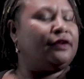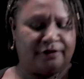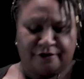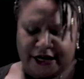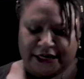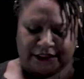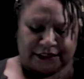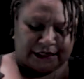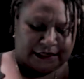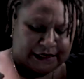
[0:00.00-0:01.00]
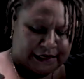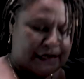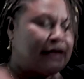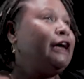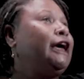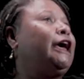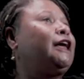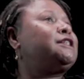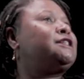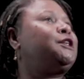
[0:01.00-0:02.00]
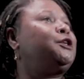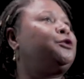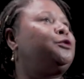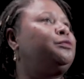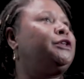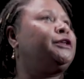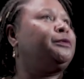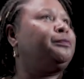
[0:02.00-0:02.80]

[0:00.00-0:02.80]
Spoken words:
all right, x cubed